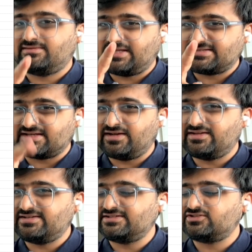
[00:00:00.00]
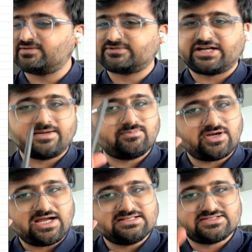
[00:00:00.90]
That's another reason to subscribe.
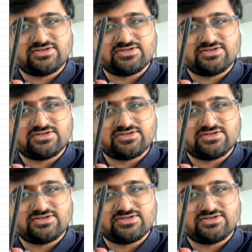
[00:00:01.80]
I'll see you